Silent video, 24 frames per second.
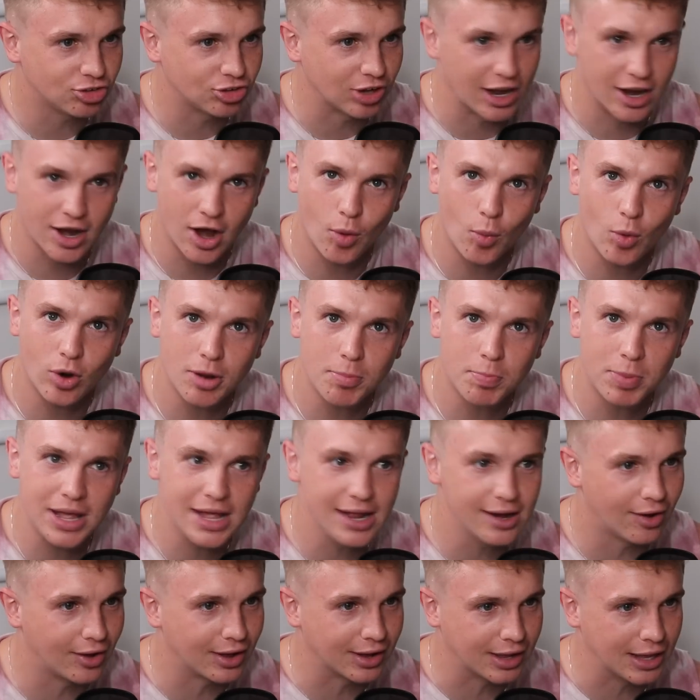shit and I want to be
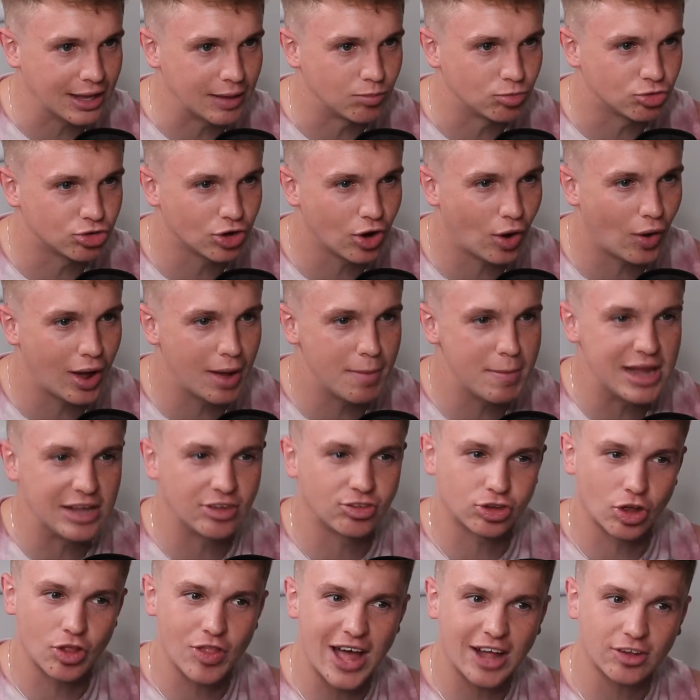like him. Do you know what I mean?
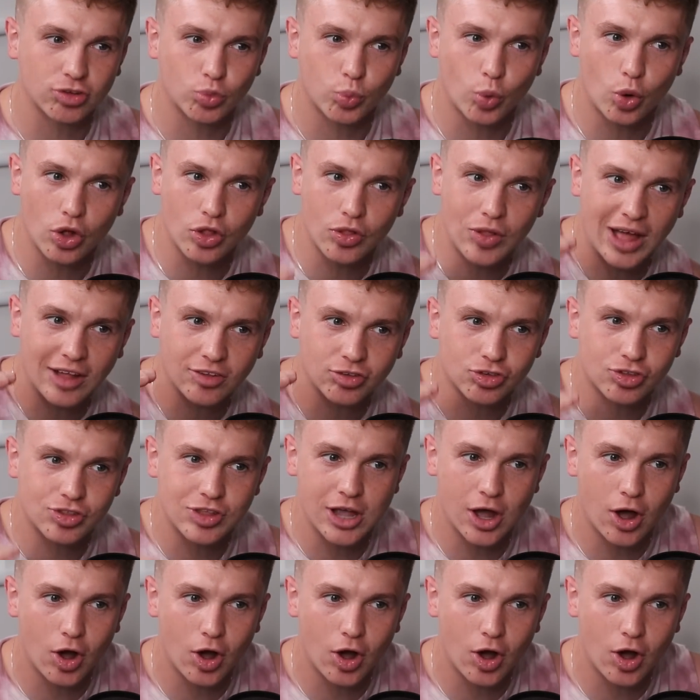So that's the